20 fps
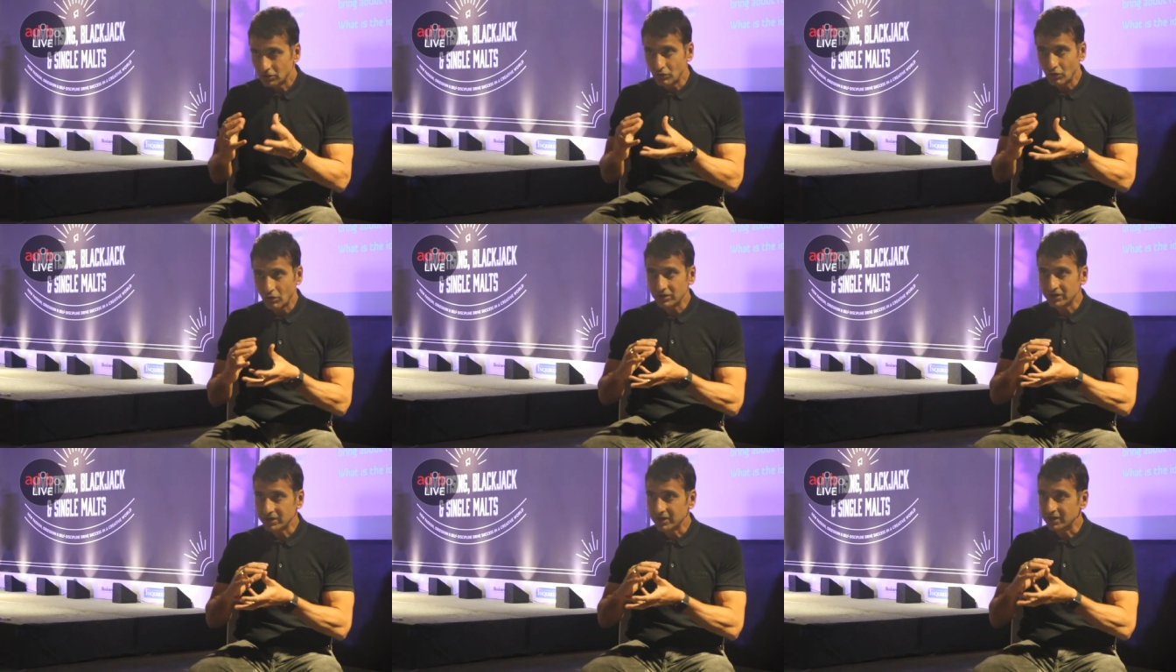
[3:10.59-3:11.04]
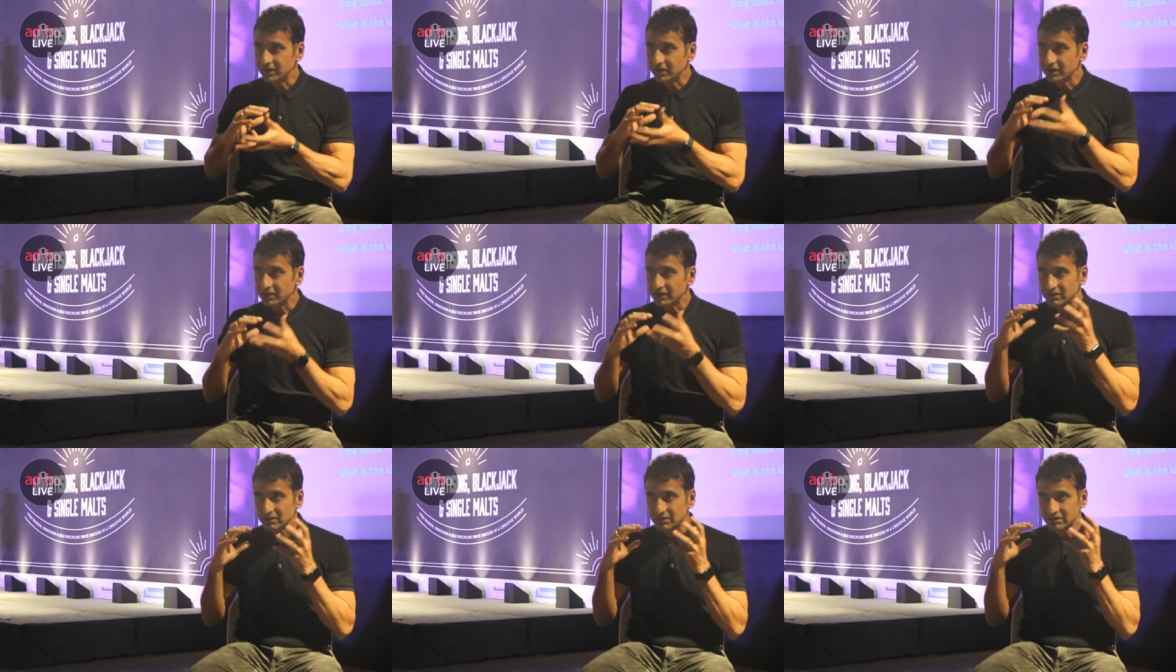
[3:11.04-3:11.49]
not
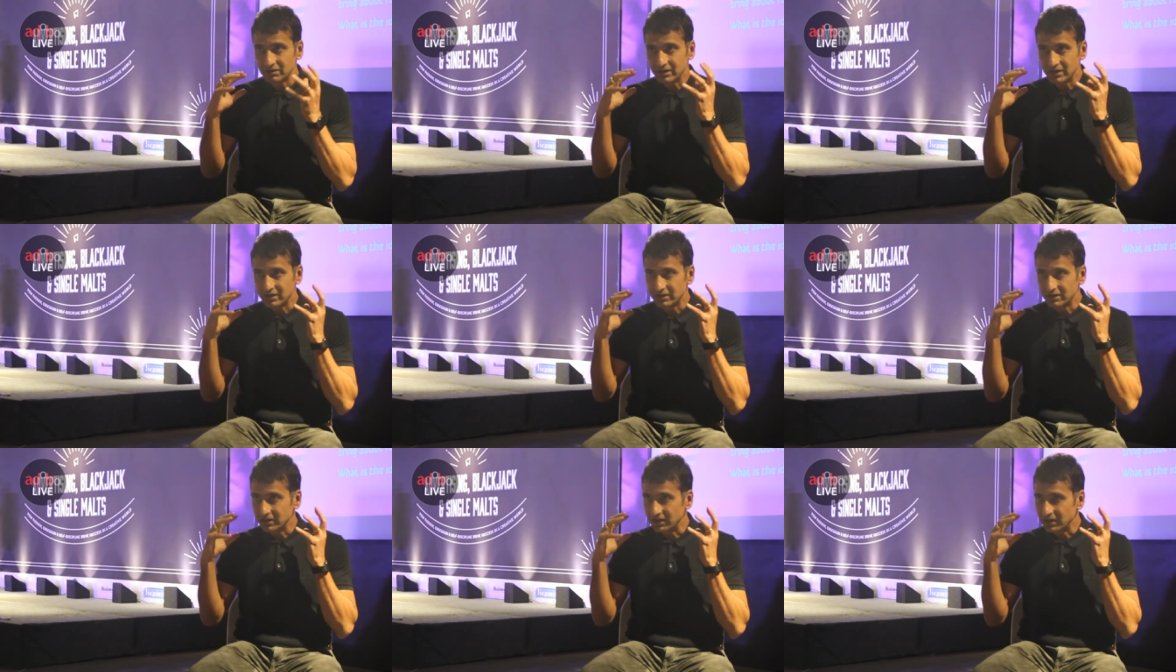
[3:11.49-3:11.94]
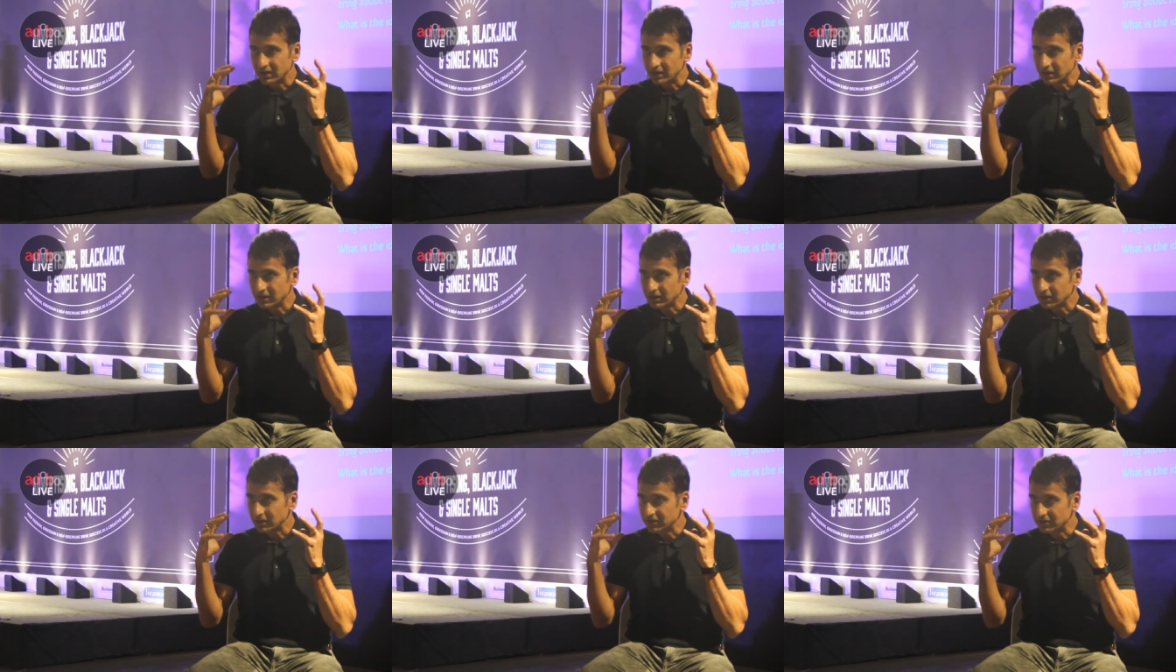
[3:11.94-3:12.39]
getting
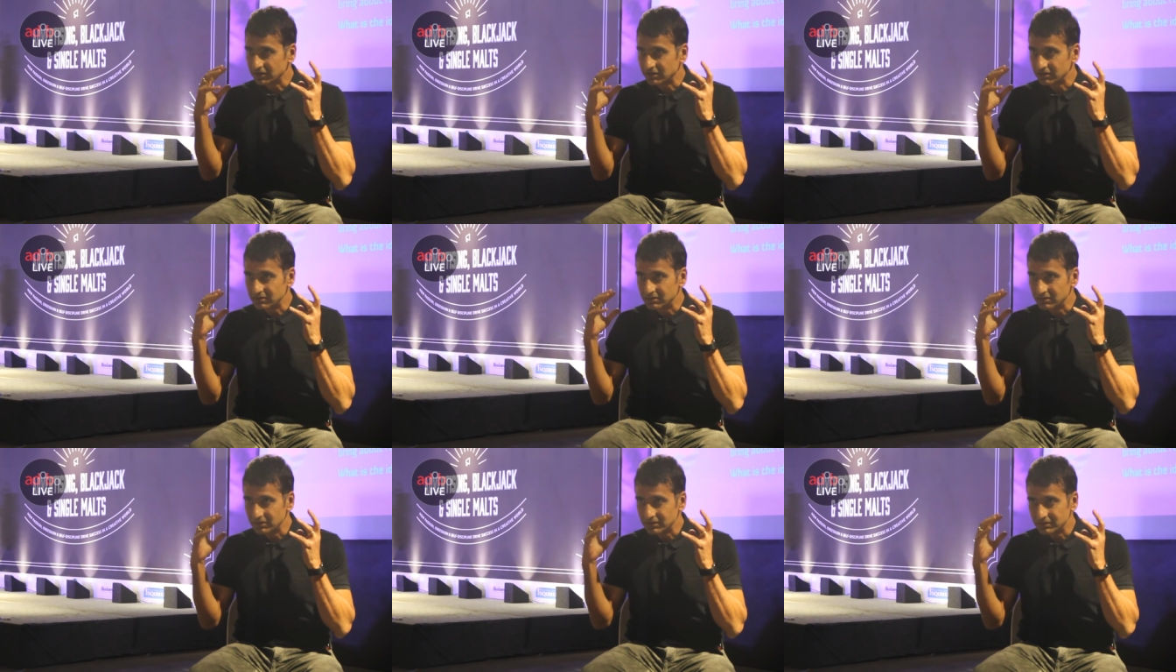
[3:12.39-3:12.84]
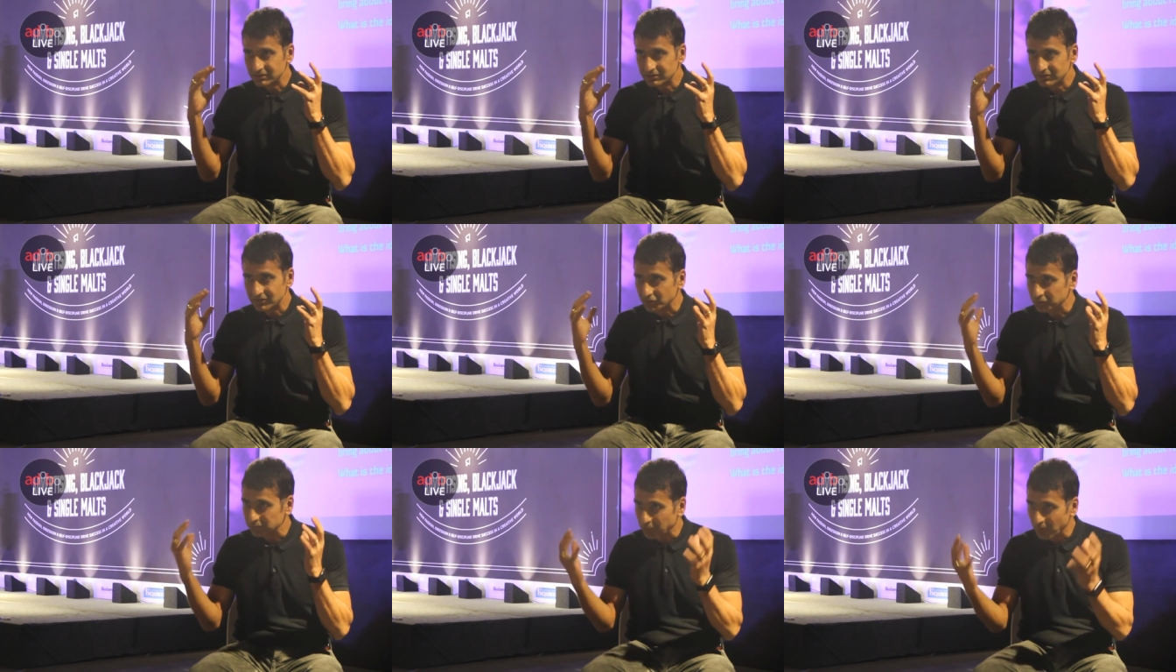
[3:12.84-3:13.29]
uh,
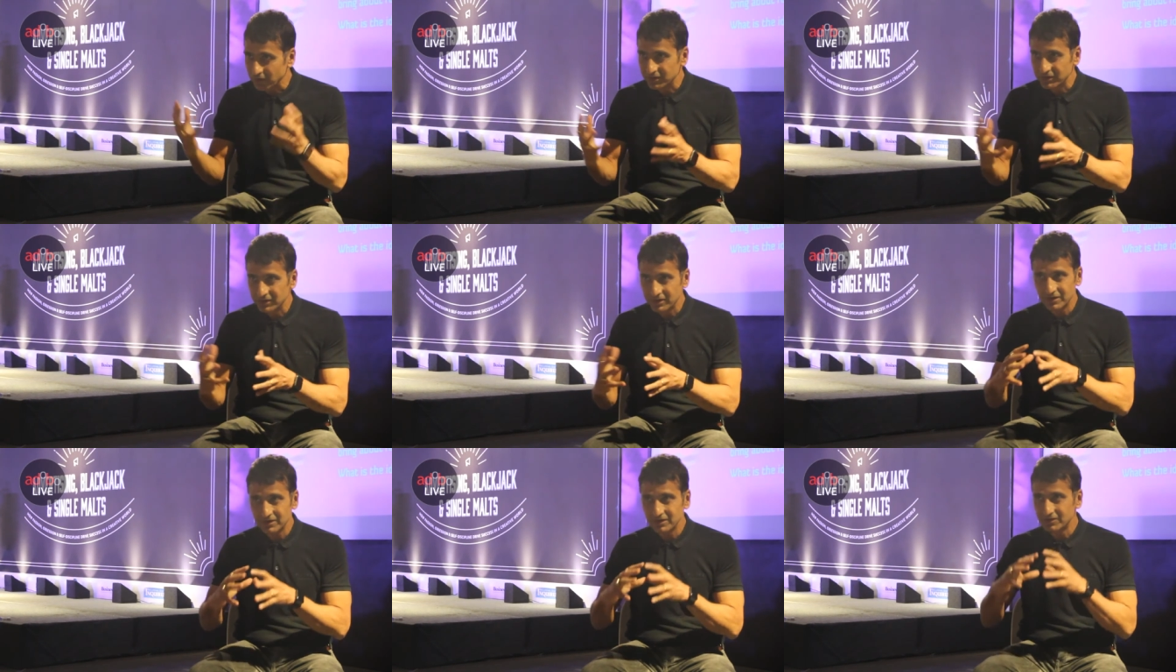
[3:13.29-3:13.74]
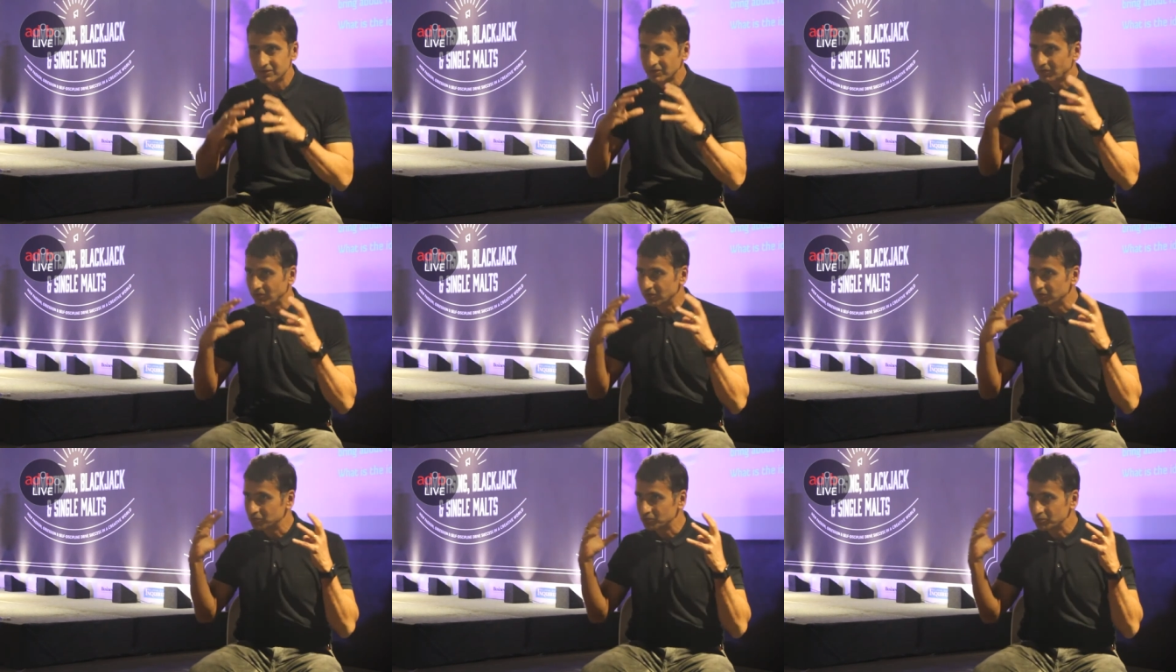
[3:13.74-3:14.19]
despondent
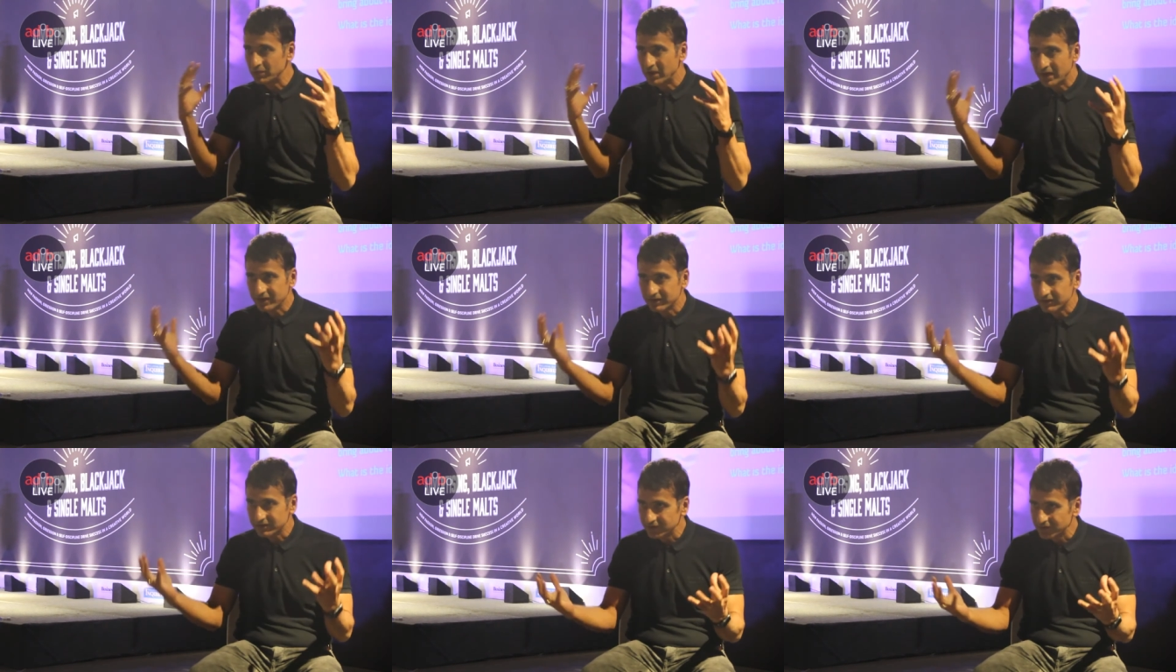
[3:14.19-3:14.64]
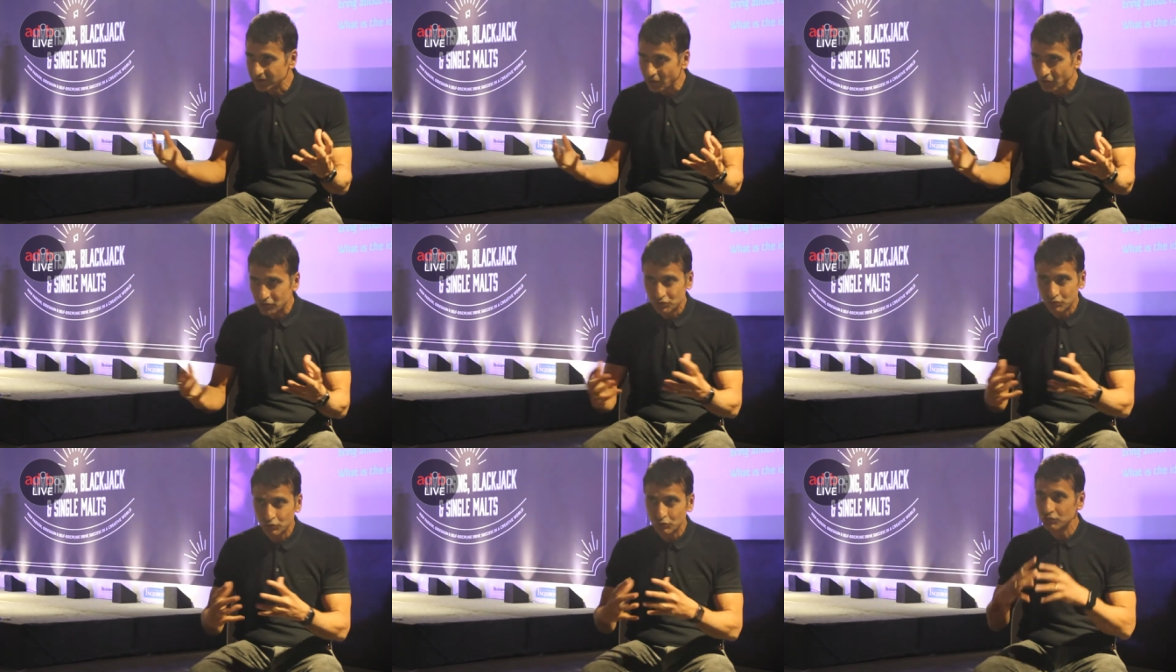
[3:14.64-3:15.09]
or too angry
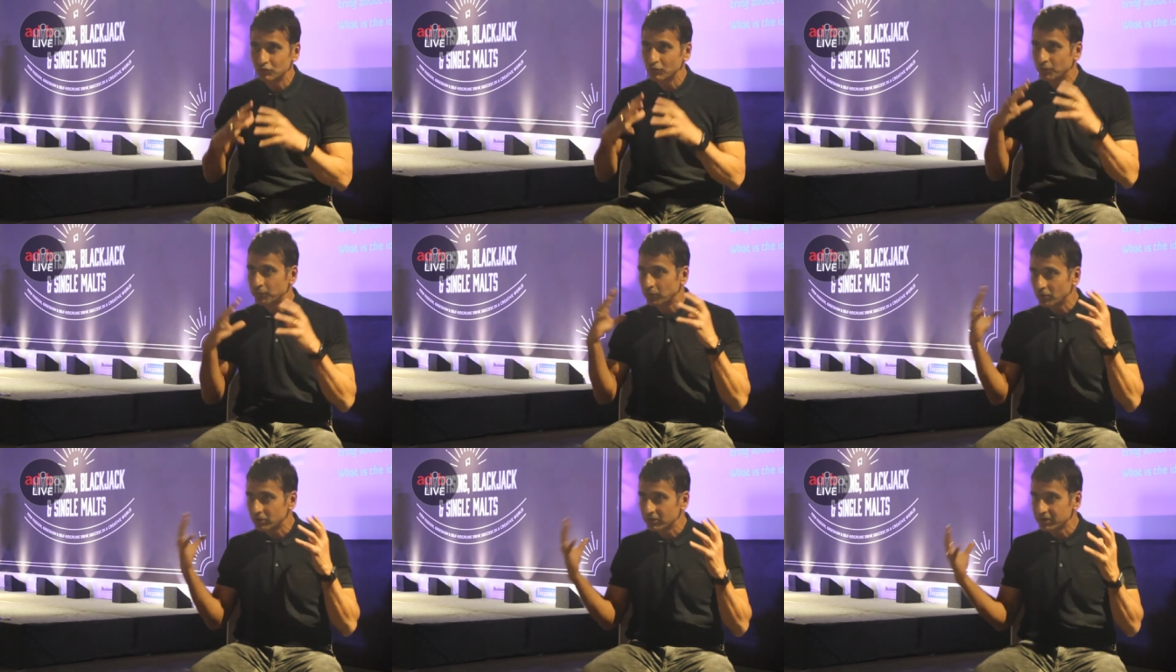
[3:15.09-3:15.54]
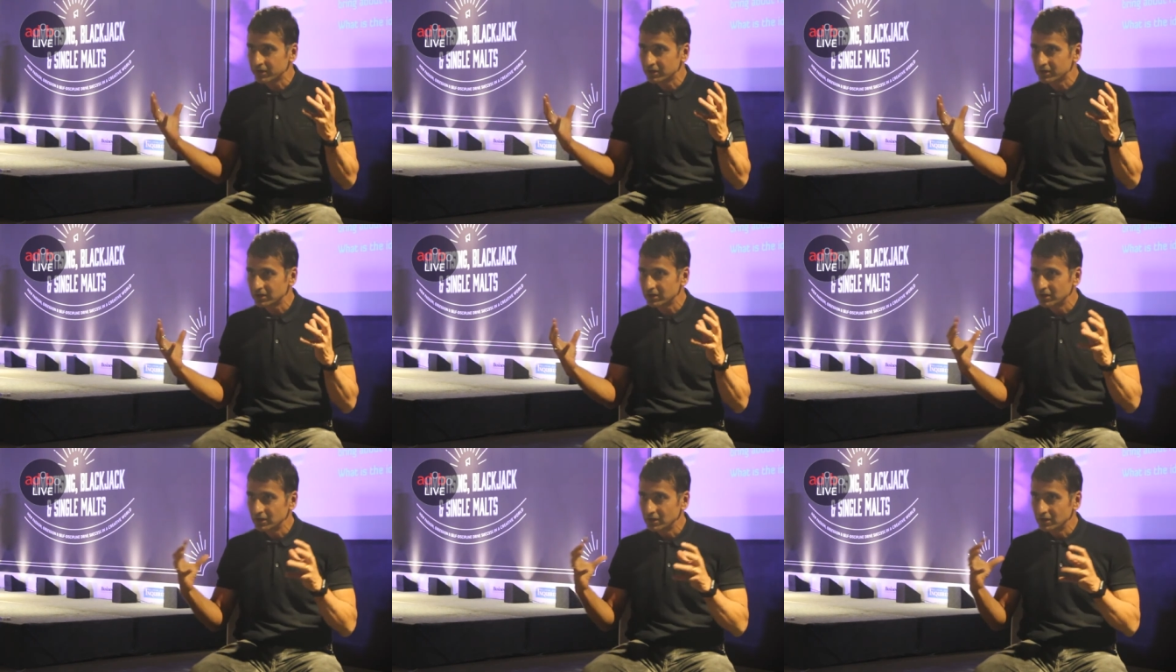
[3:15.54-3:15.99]
or too
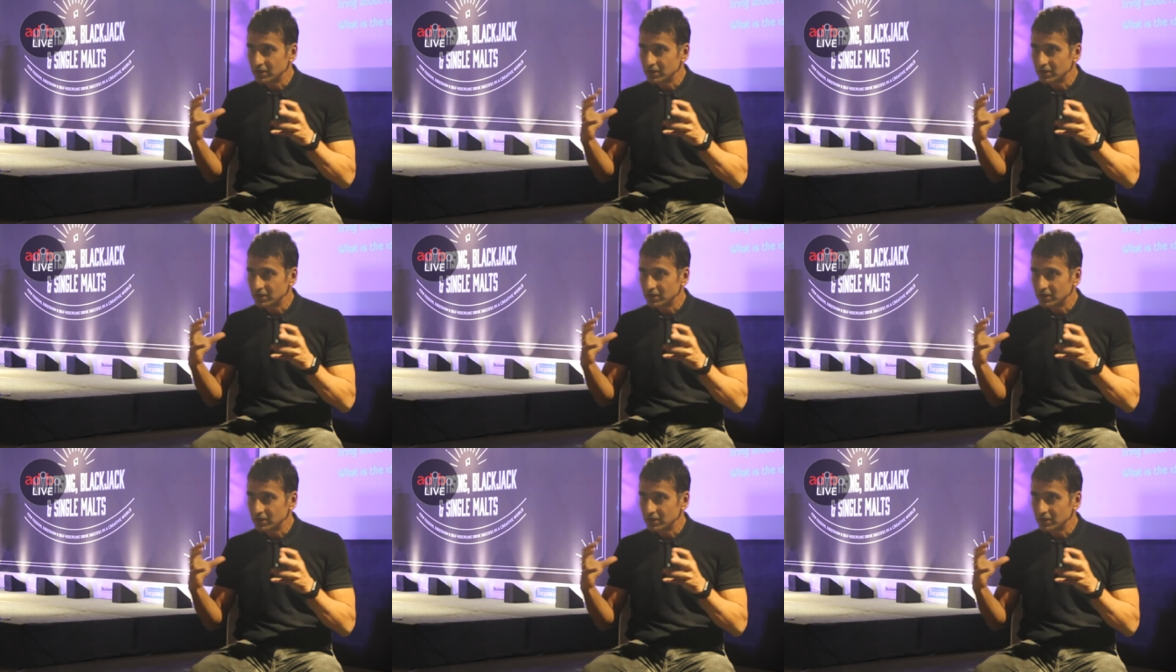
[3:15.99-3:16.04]
euphoric.